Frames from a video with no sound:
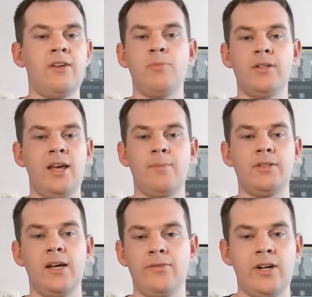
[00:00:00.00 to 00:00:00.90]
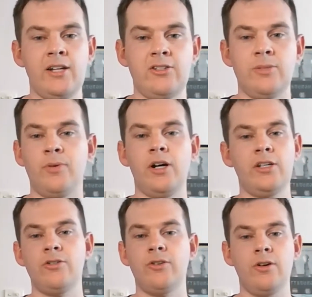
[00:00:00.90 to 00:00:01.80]
And I've had my towel for ages. You buy
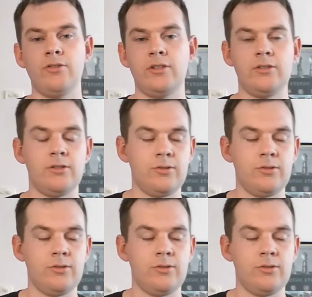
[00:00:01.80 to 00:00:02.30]
your jerseys.